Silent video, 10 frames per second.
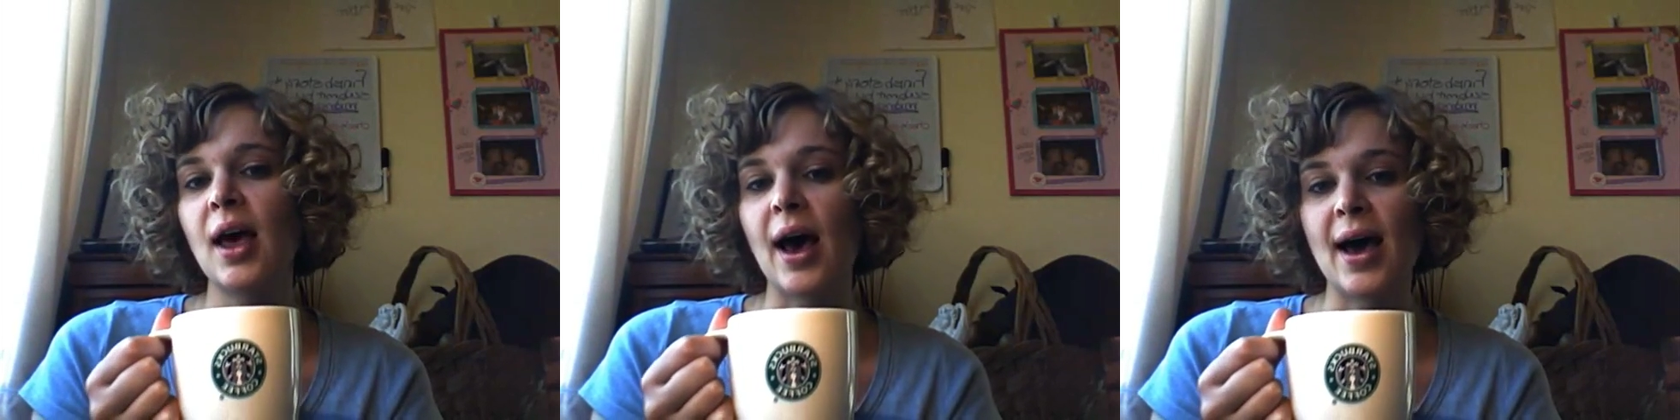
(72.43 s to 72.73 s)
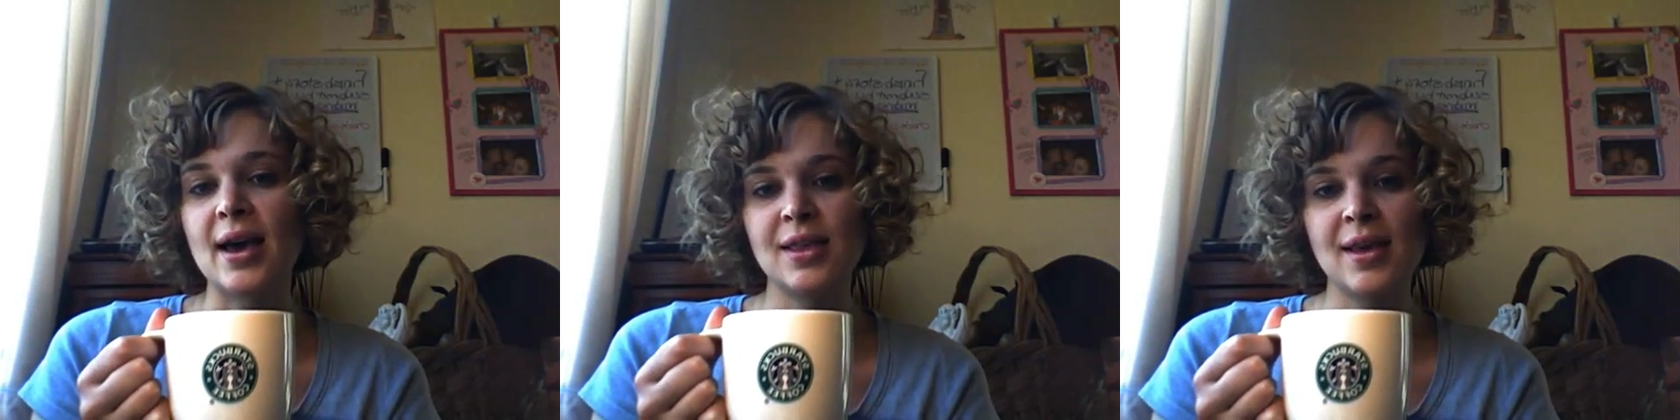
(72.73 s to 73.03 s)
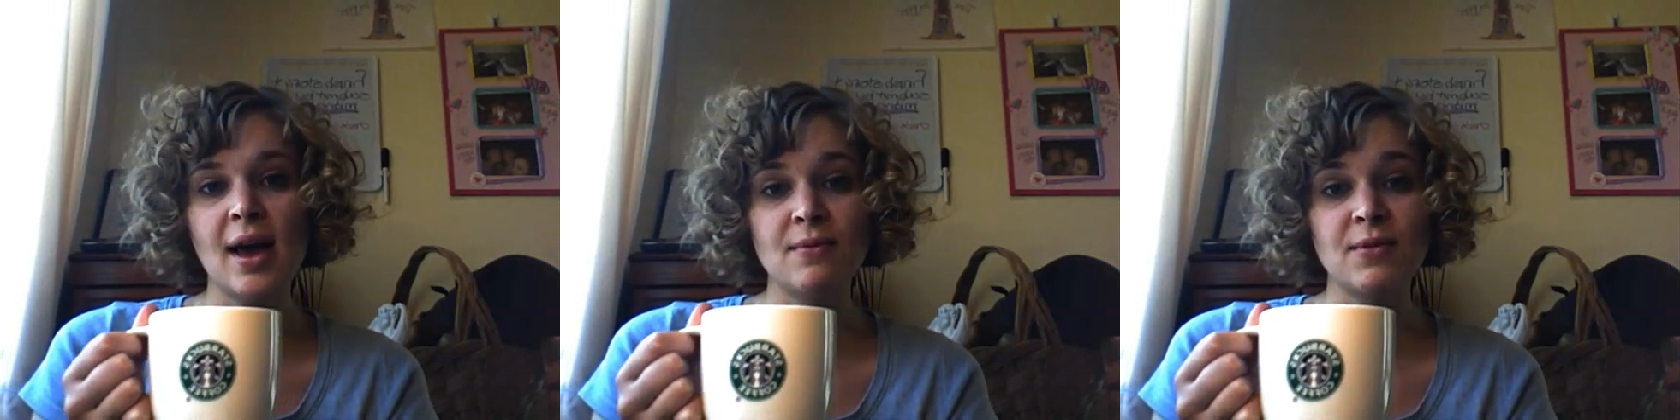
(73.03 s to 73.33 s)
I
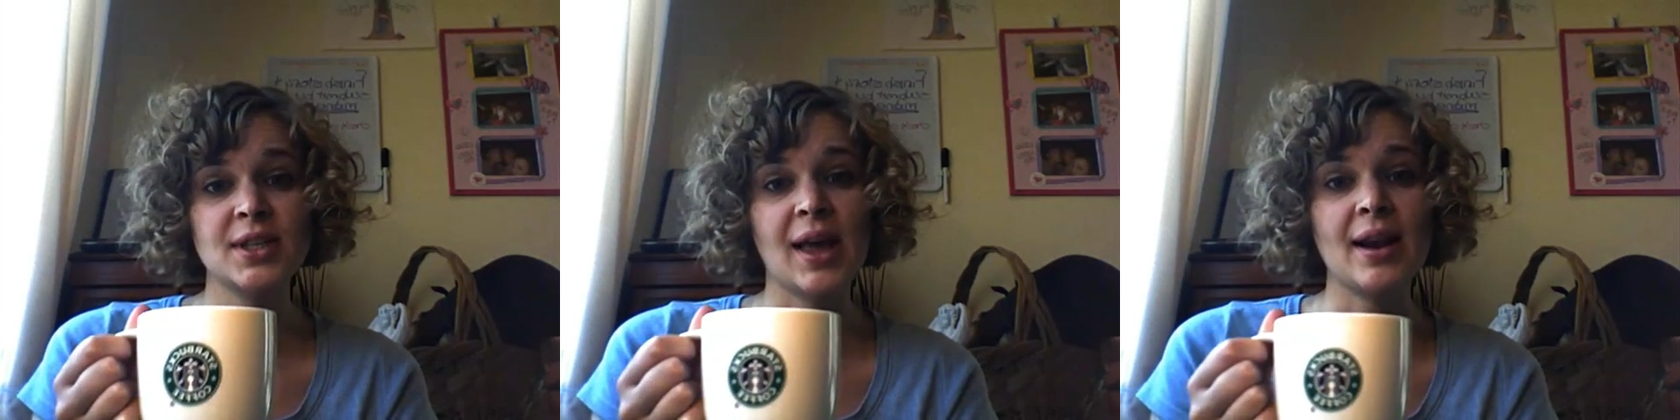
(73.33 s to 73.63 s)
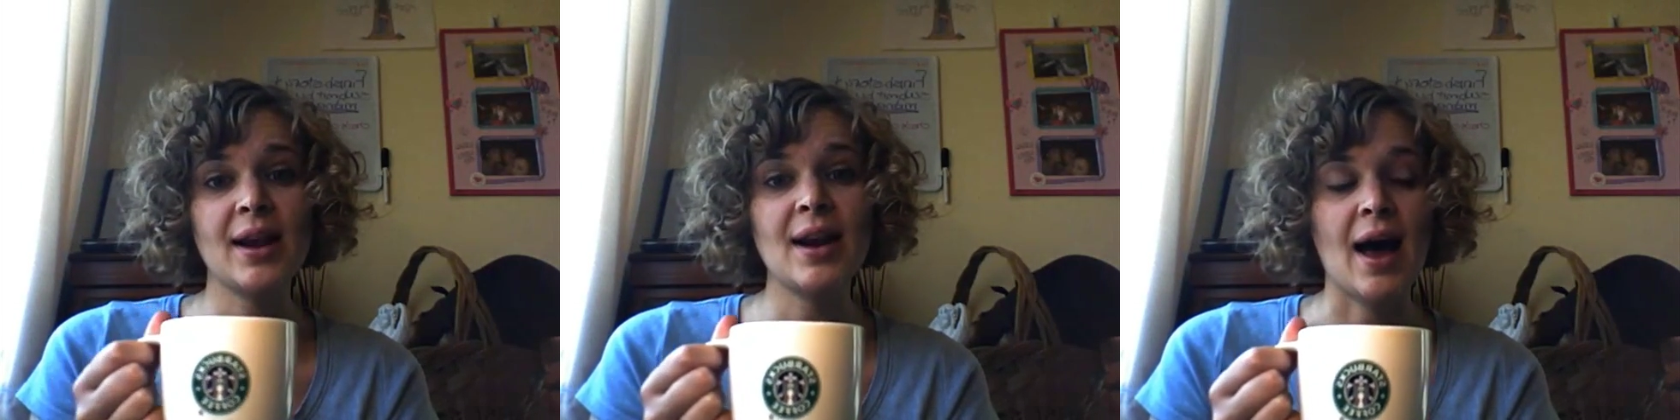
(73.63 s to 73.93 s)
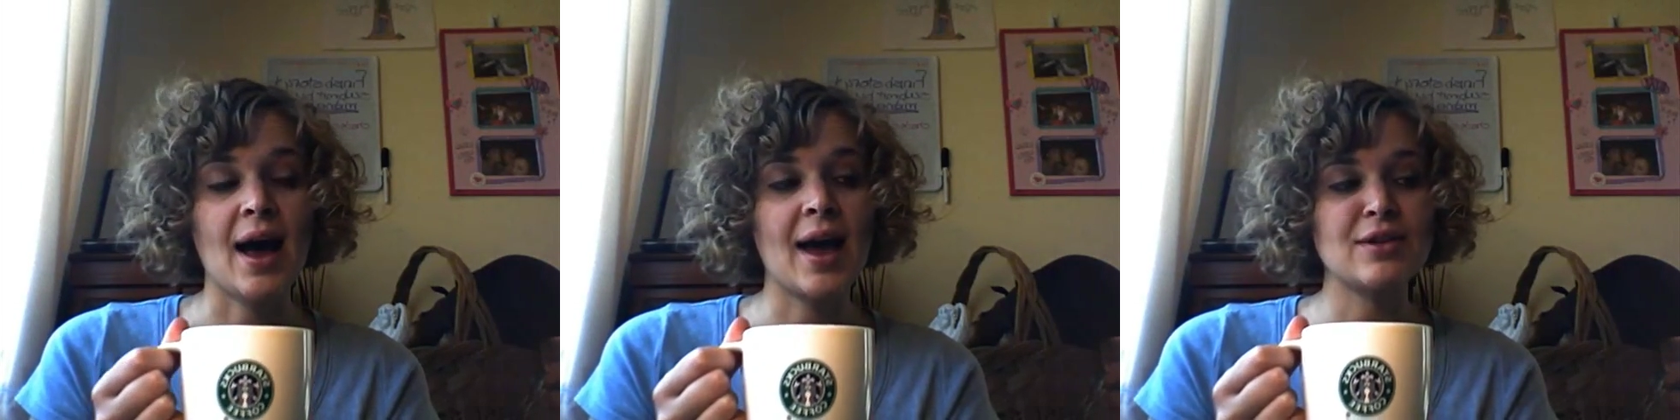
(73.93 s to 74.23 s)
think I've decided
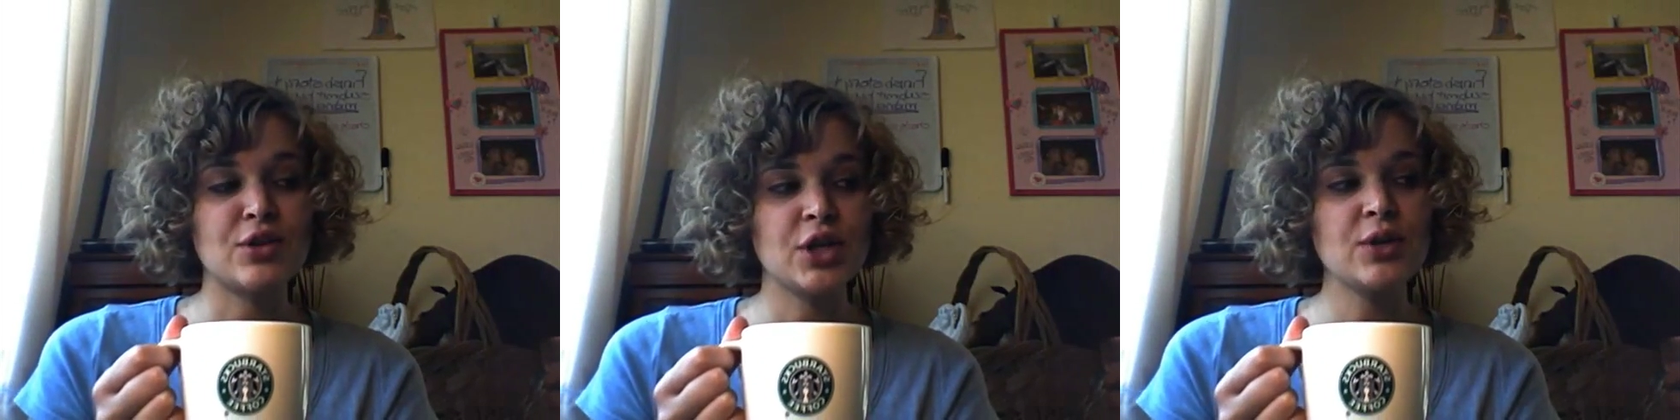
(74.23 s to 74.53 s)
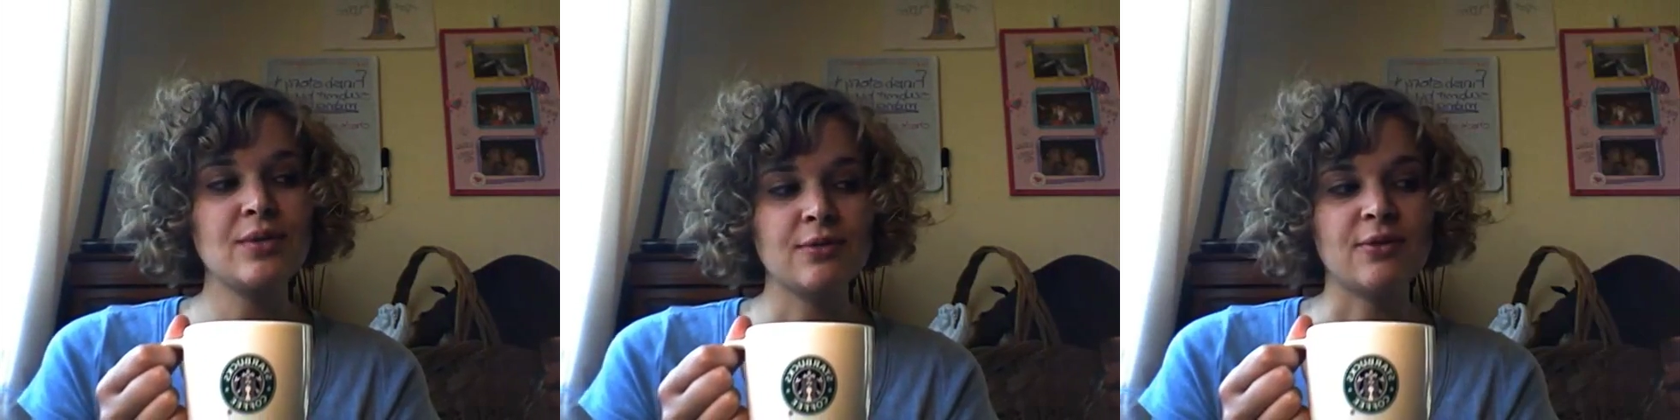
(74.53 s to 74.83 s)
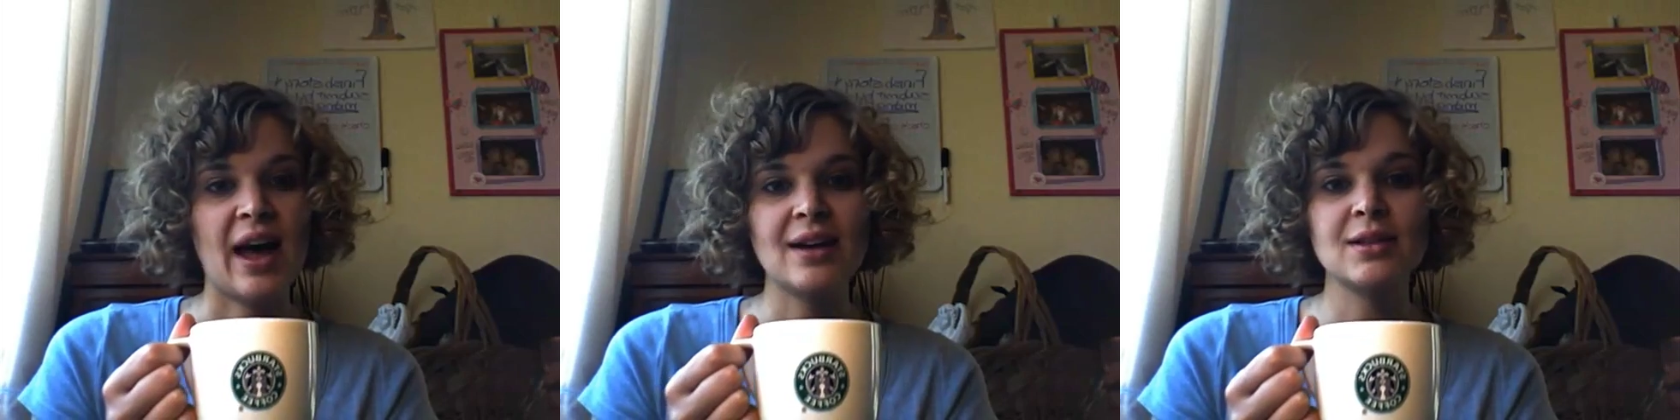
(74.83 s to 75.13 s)
I do in
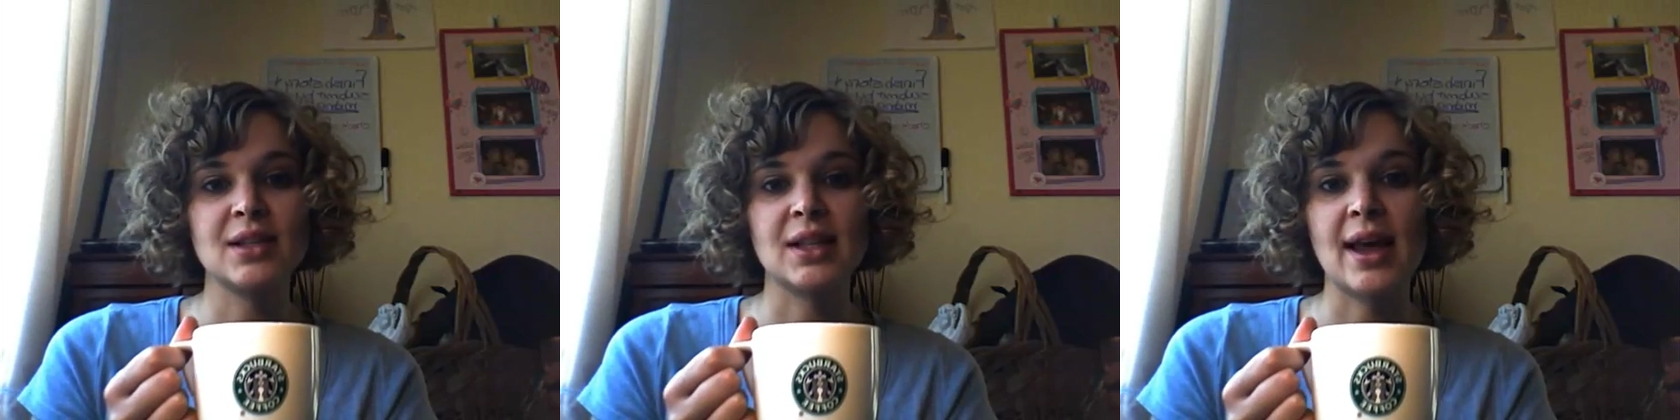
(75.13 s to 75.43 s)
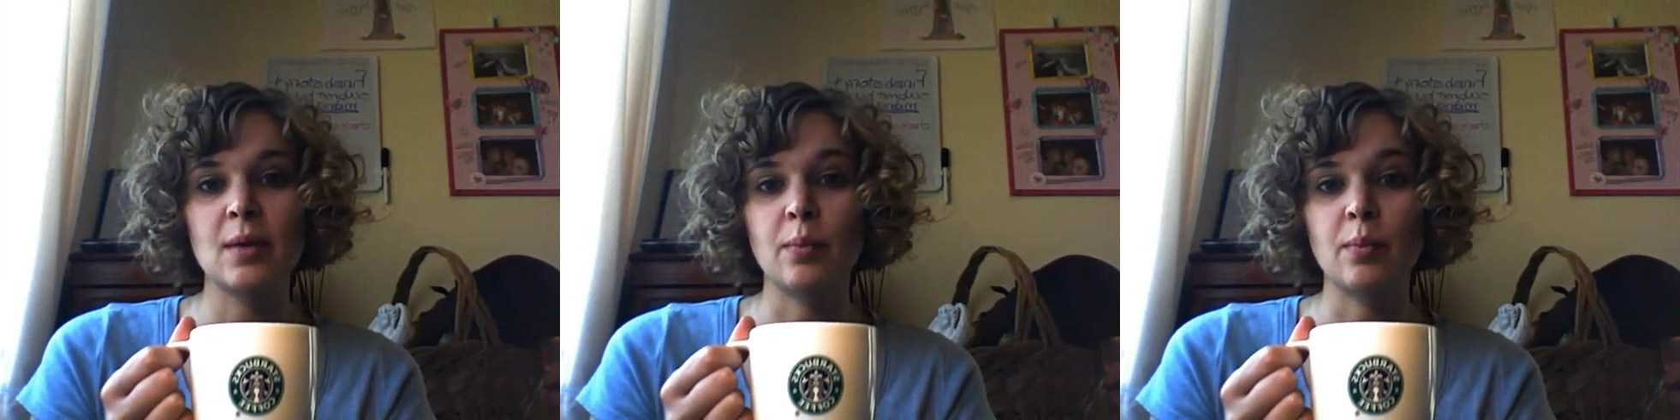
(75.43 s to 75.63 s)
fact like